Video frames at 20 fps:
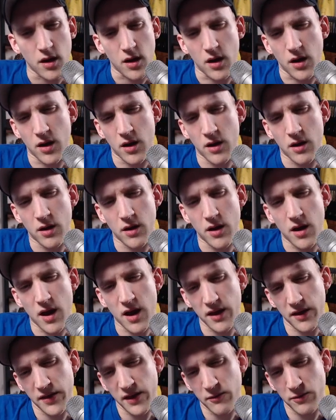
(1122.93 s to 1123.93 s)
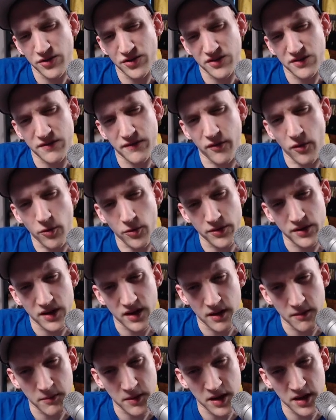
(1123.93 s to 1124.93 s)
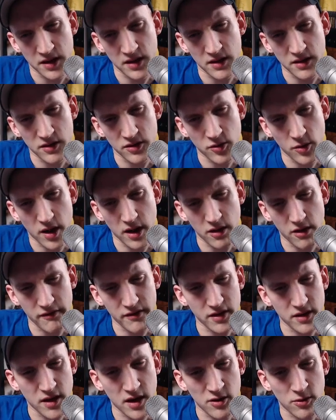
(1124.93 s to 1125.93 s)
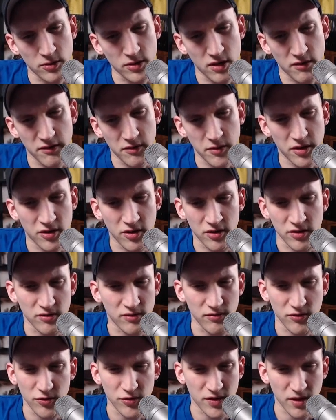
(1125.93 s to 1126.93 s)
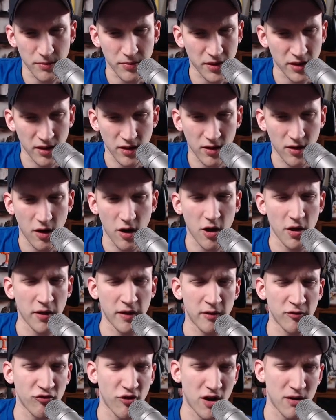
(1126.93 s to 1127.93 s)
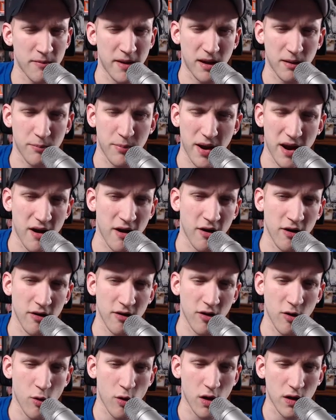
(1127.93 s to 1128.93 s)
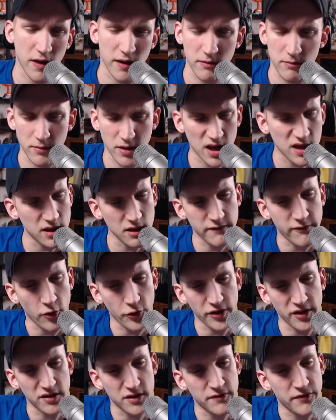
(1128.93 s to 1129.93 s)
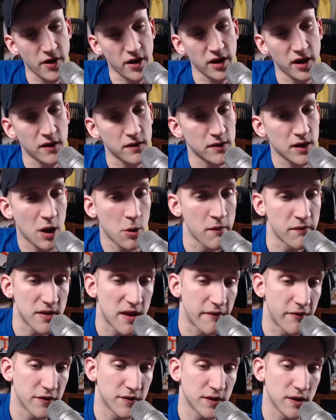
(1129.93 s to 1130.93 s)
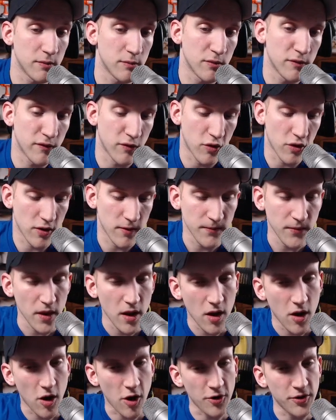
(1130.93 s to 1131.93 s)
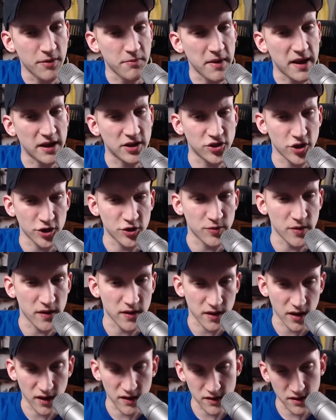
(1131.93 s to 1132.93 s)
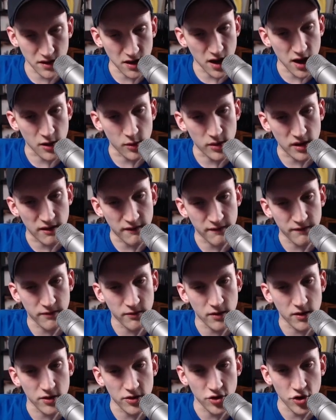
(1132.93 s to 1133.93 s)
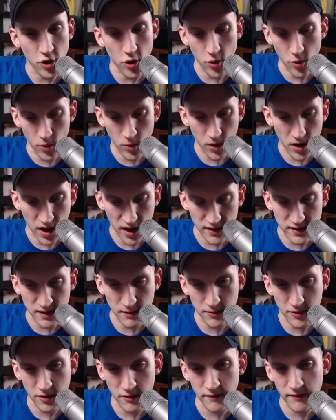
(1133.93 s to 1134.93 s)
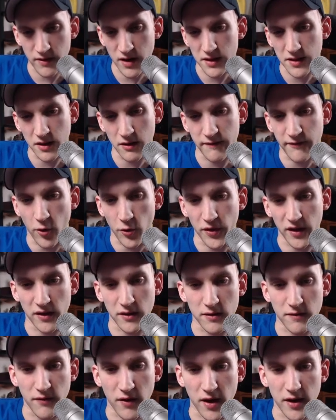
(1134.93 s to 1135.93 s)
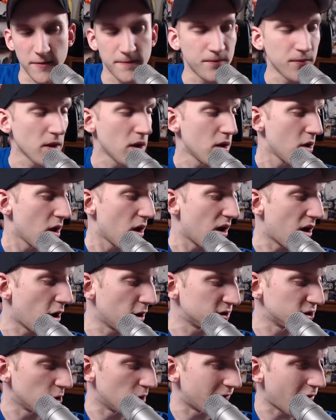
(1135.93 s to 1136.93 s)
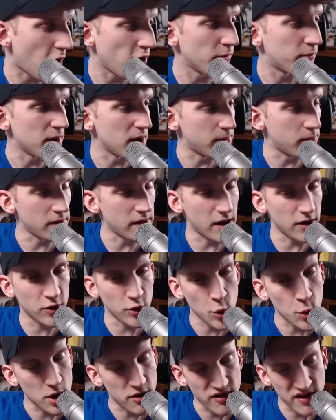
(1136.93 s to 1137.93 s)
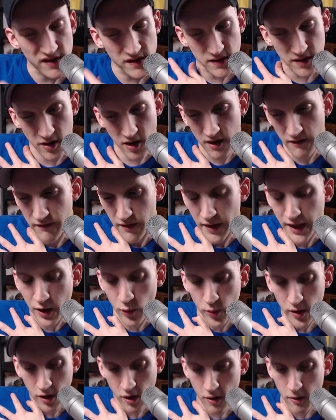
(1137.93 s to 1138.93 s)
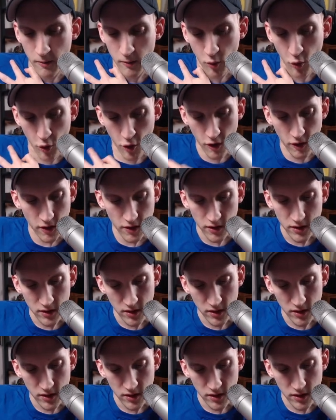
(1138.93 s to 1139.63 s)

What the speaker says: I think we just fold. I mean, do I love it? I don't love it. We could do something calling, try to make a pair, go all in, but I think folding is fine against a guy we've never seen before. Hard to make judgments against a guy we have no concept of, and I think folding is fine. Also, of all the people that do re-raise there, I feel like we're more...